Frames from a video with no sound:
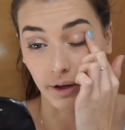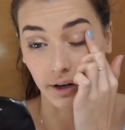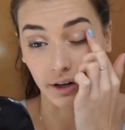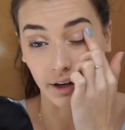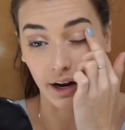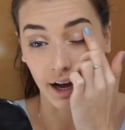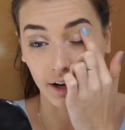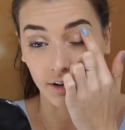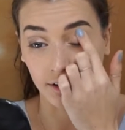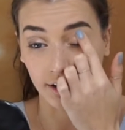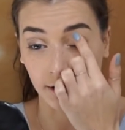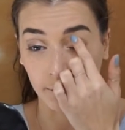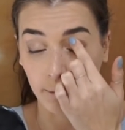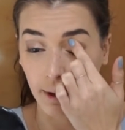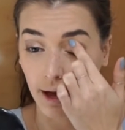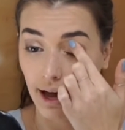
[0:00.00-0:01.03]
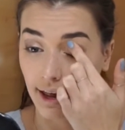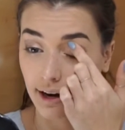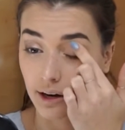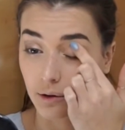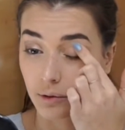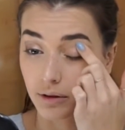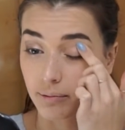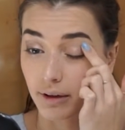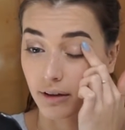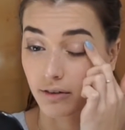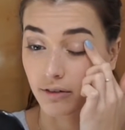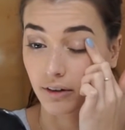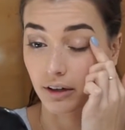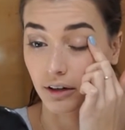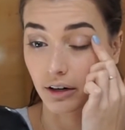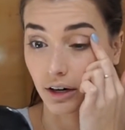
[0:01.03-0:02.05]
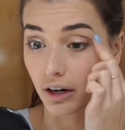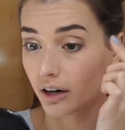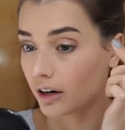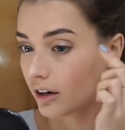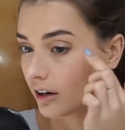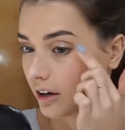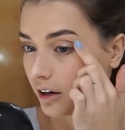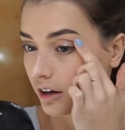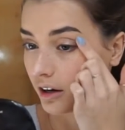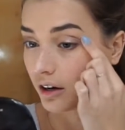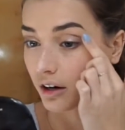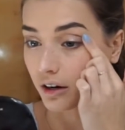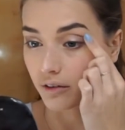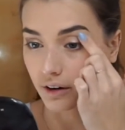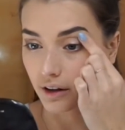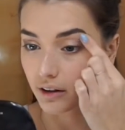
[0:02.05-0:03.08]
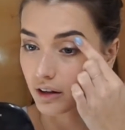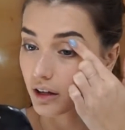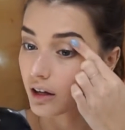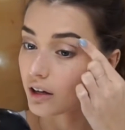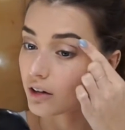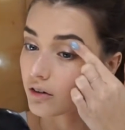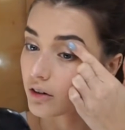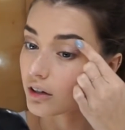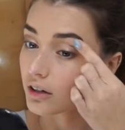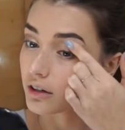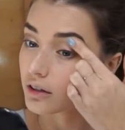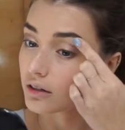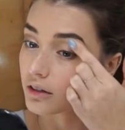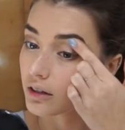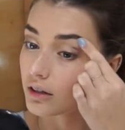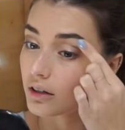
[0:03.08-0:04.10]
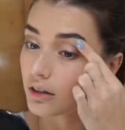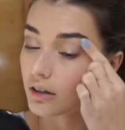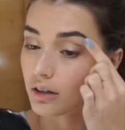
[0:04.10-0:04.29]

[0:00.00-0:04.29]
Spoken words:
better. I just like pat it with my finger around the edges.